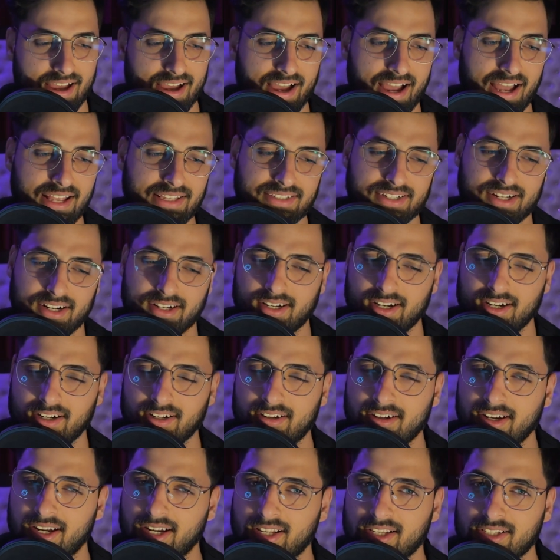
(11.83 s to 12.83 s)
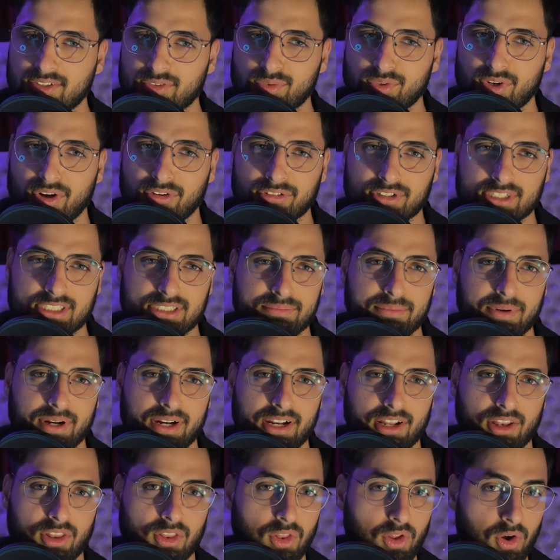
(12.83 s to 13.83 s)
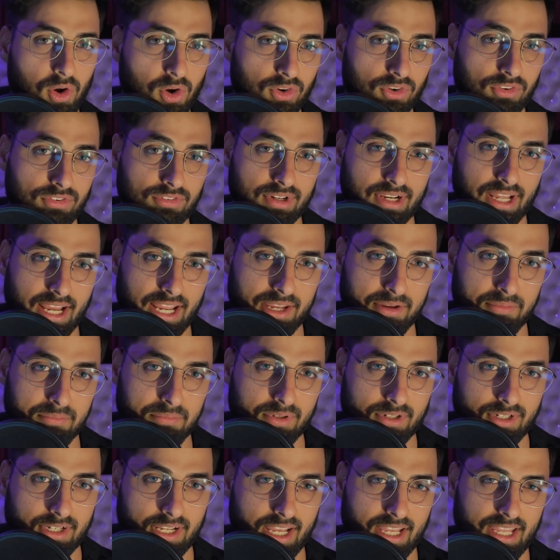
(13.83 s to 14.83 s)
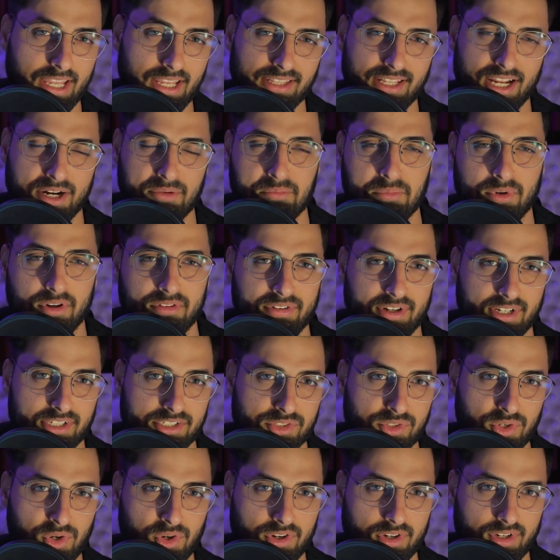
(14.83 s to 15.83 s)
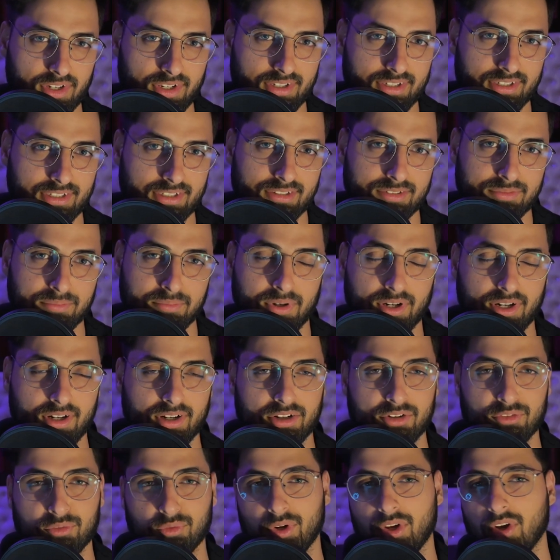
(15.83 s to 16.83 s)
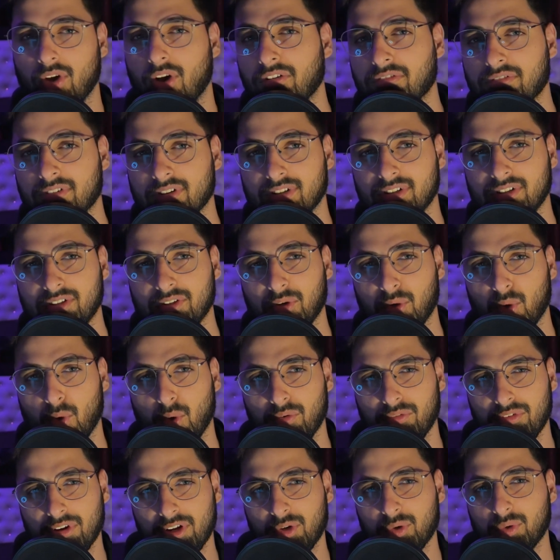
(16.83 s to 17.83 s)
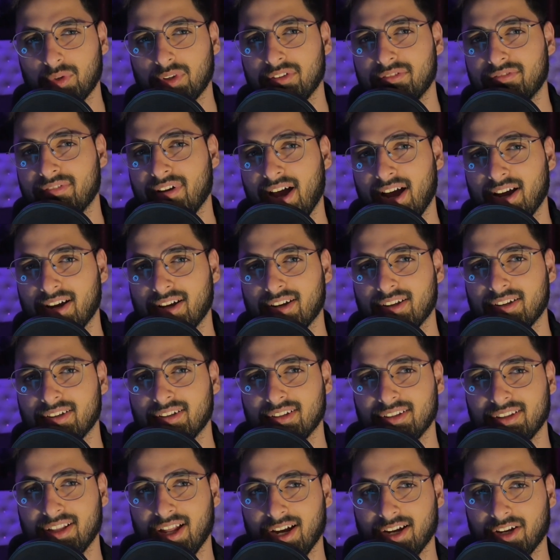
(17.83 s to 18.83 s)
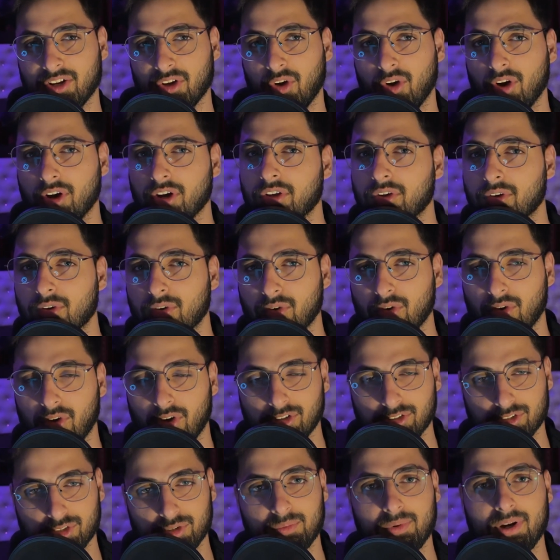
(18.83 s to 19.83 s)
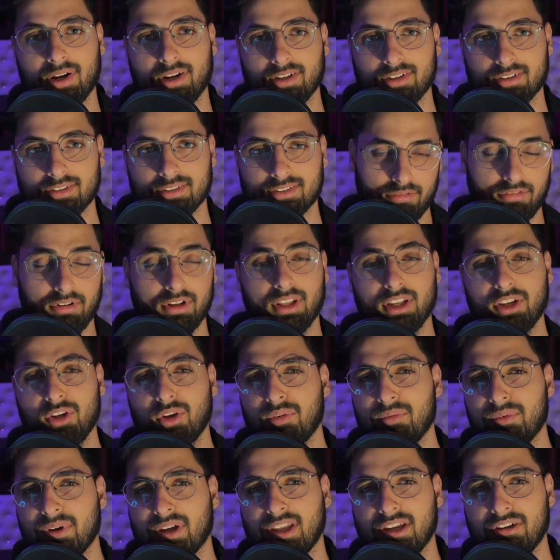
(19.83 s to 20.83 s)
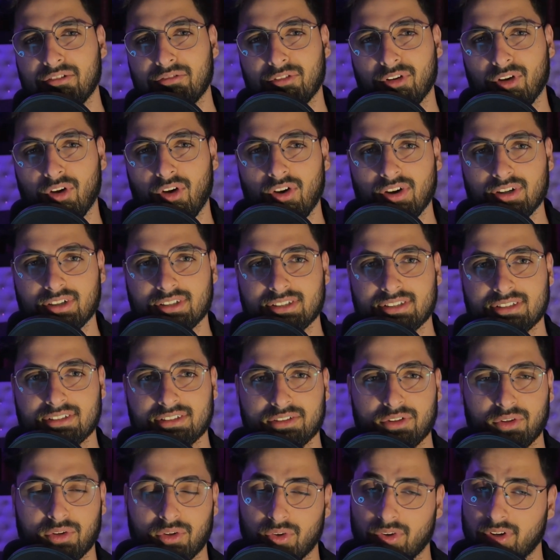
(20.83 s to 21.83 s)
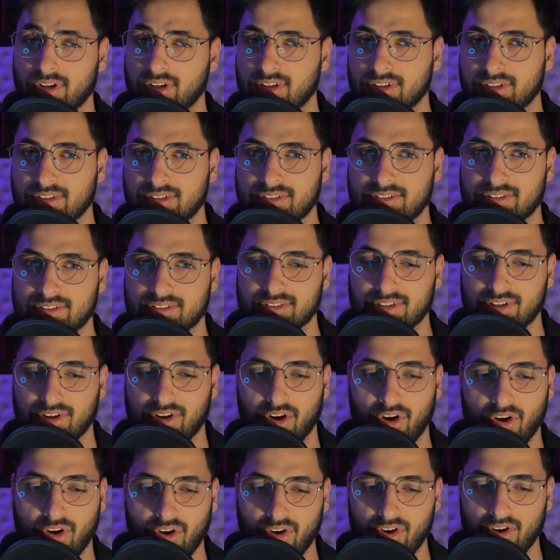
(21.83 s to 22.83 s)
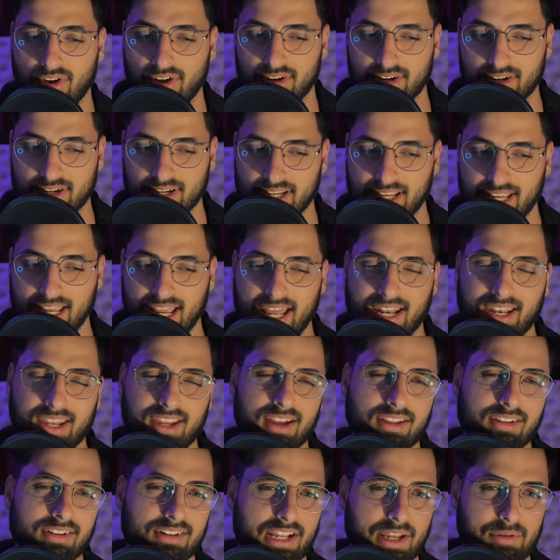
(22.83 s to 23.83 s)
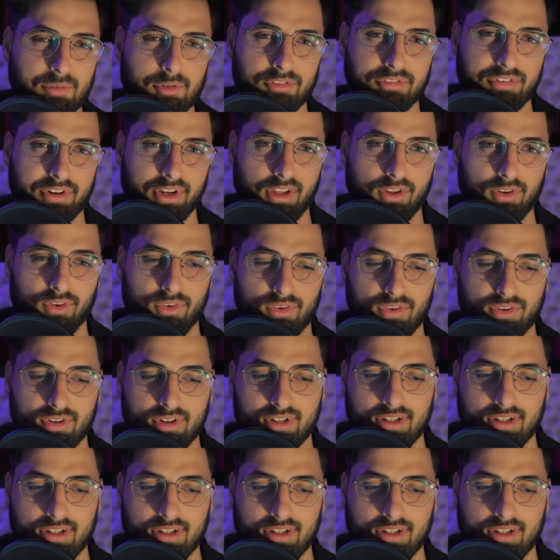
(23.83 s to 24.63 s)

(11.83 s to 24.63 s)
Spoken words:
As content creators we often spend a lot of time taking that perfect shot, but we often overlook the fact that audio also matters. Whether you're making vlogs, tutorials or any other type of video,